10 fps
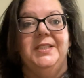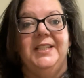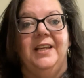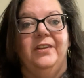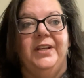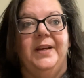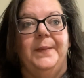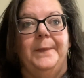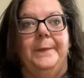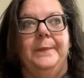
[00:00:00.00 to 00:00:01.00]
together yet.
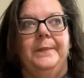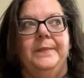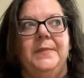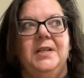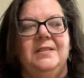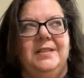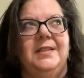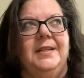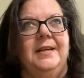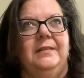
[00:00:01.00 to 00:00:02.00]
Is it the
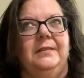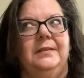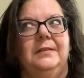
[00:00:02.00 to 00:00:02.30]
Nell?